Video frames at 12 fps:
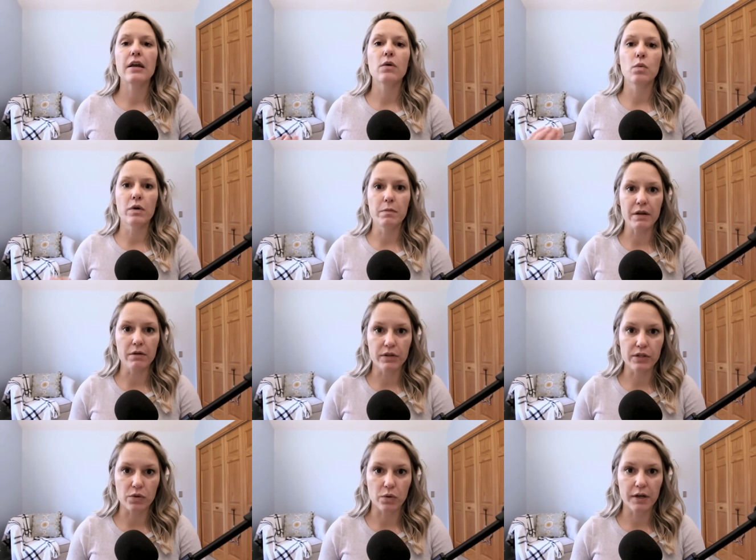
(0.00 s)
would be
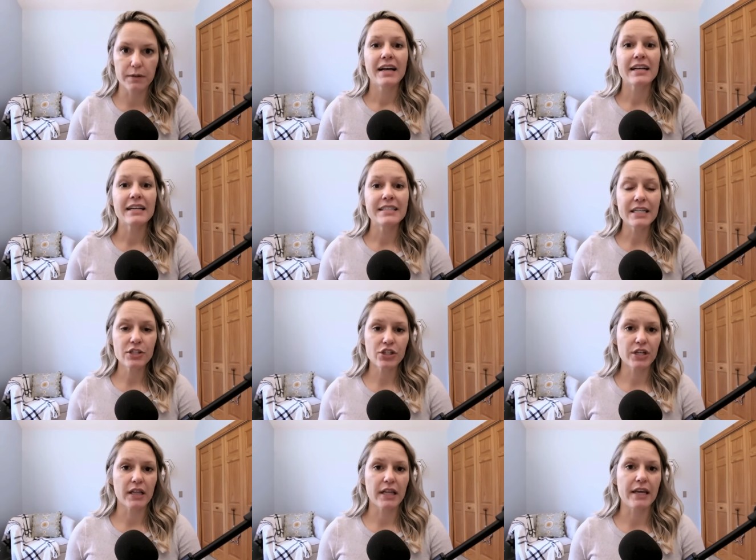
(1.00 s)
restored.
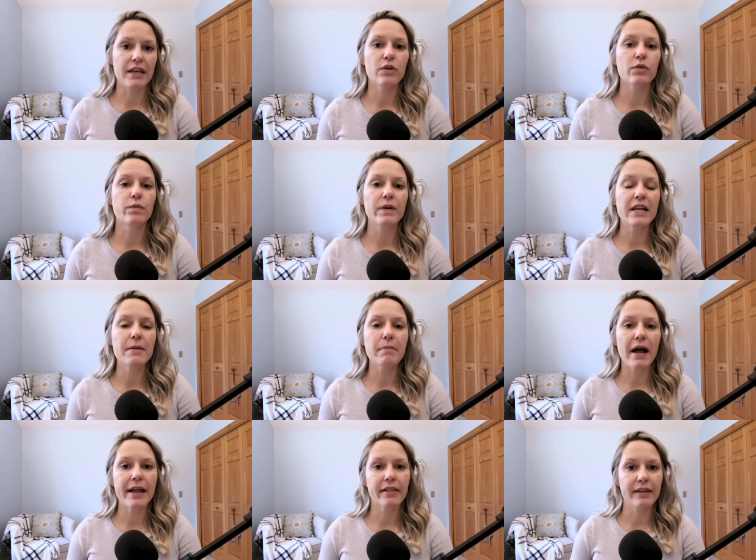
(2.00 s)
Additionally,
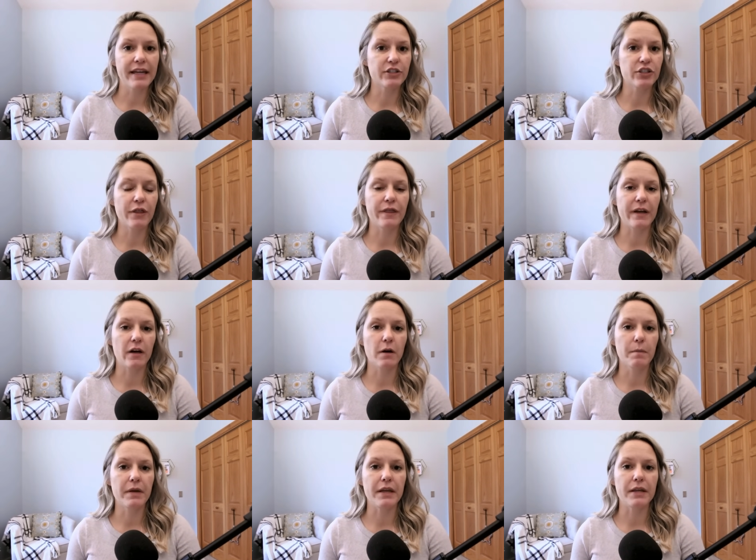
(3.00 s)
remyelination
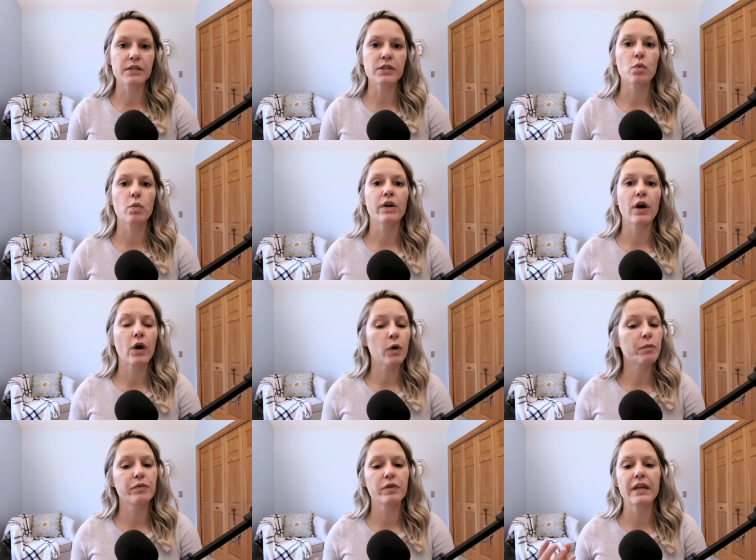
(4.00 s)
therapies would
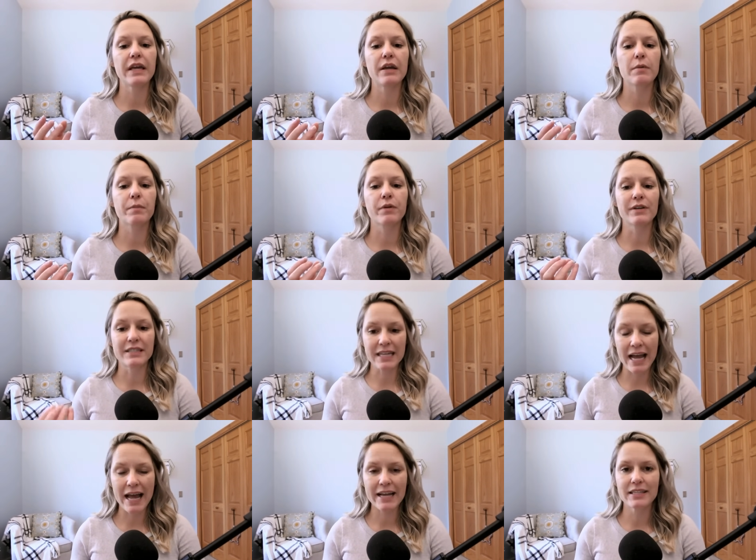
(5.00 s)
hopefully
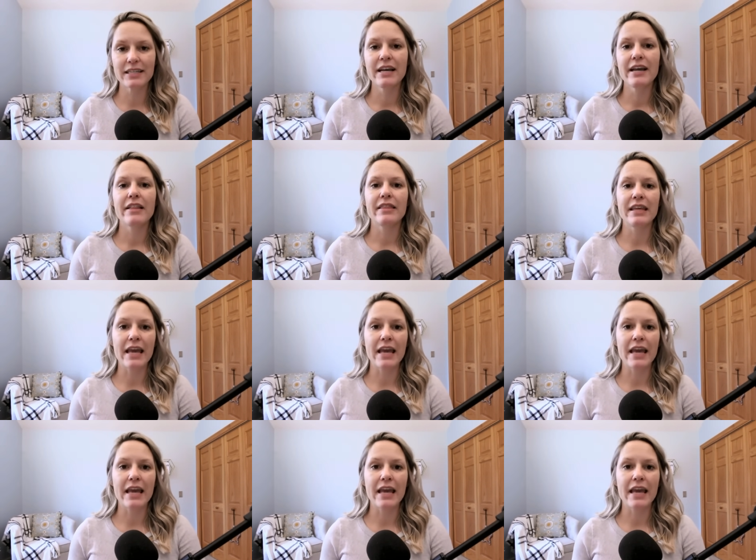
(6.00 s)
protect the